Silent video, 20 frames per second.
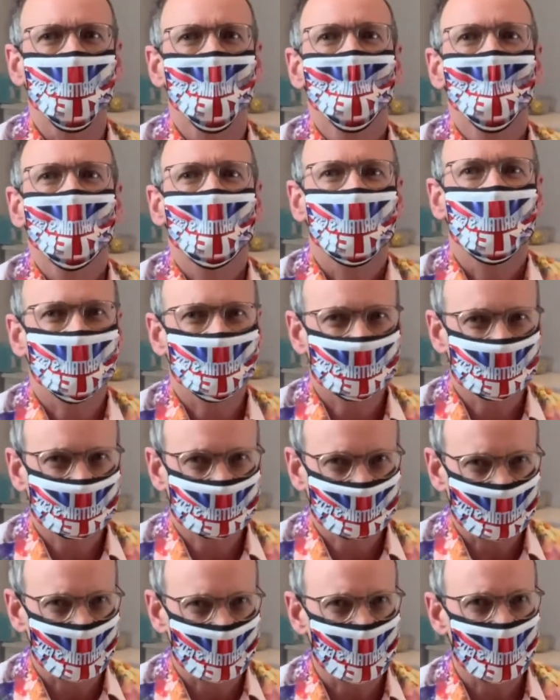can
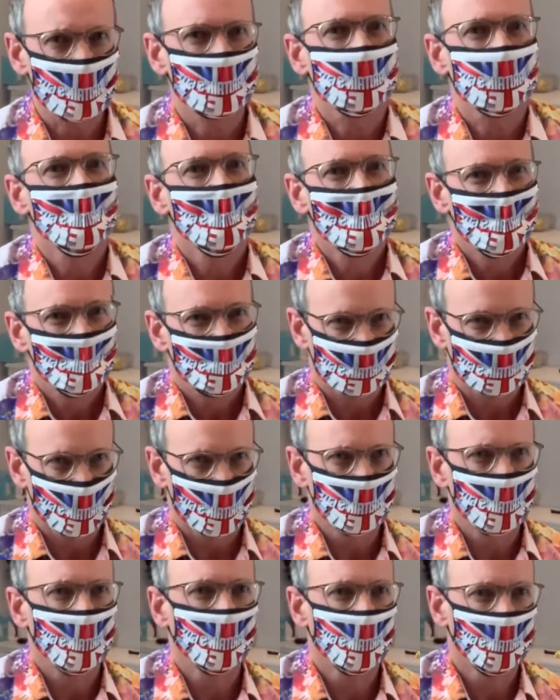escape
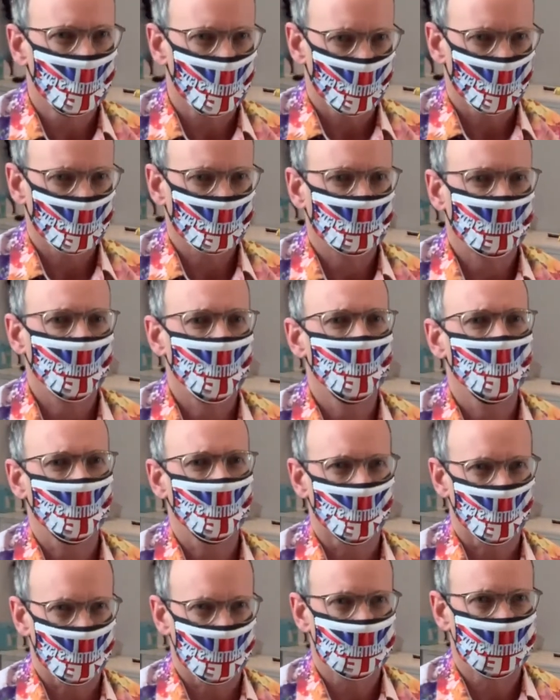from the box. Here we
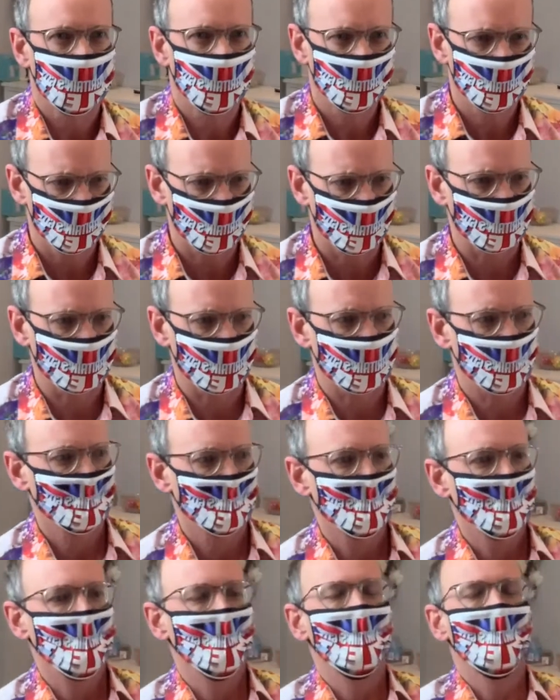go. Are you ready?
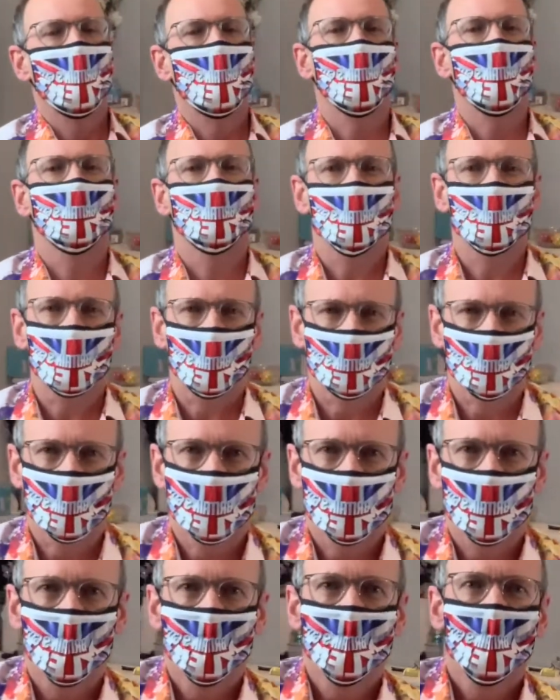Everybody,
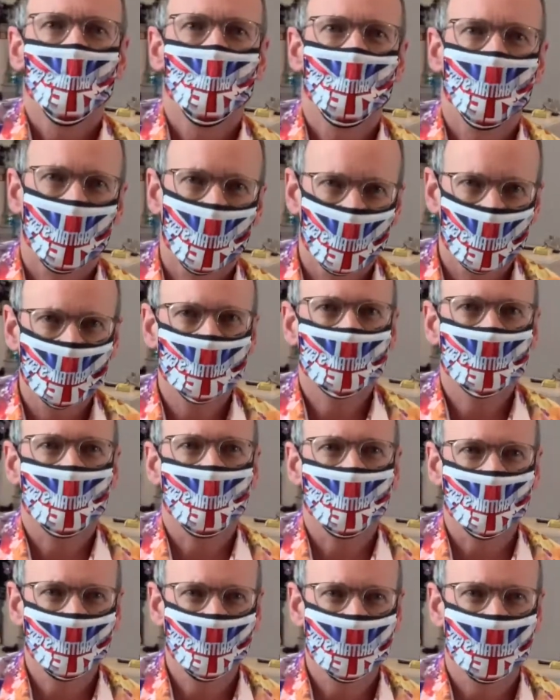boys
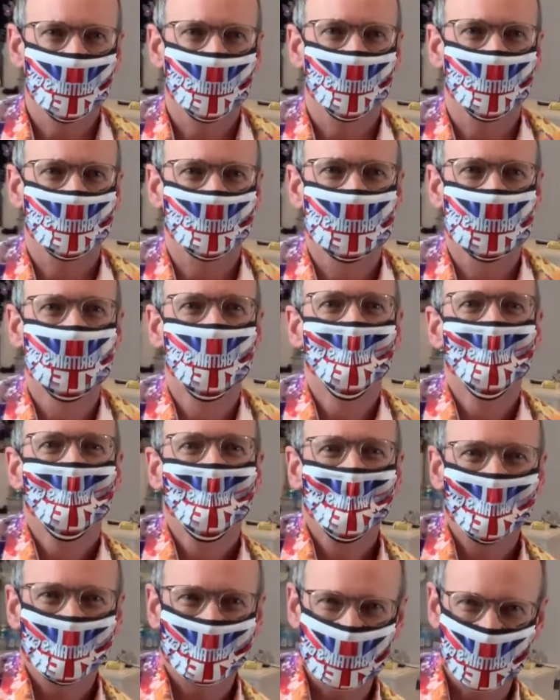and girls,
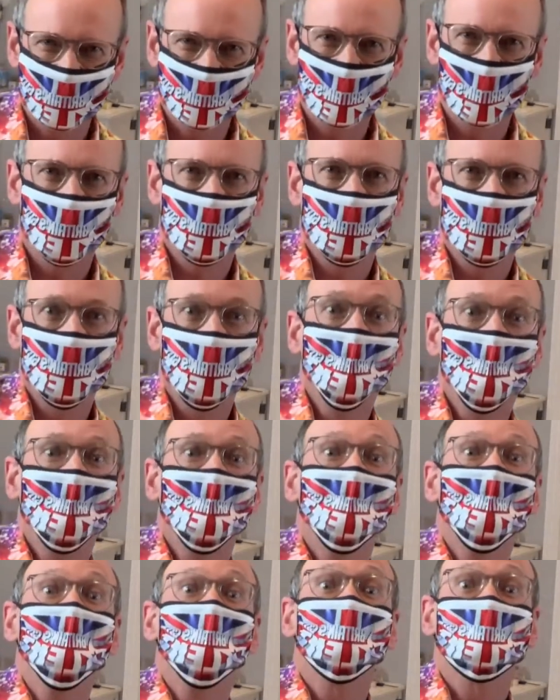countdown.
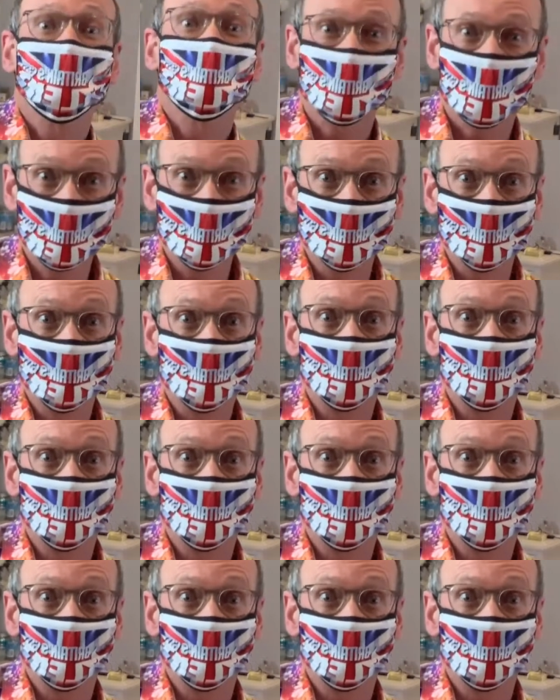10,